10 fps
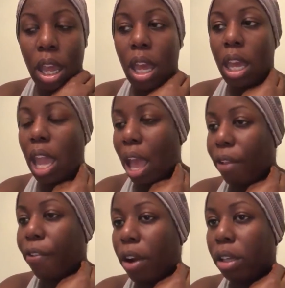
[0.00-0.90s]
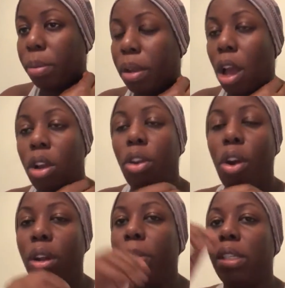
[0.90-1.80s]
he has fucked up.
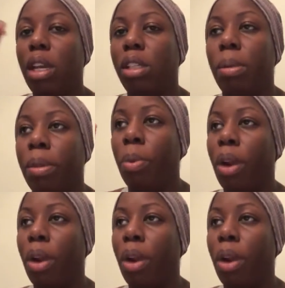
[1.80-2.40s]
Girl, let me tell you something.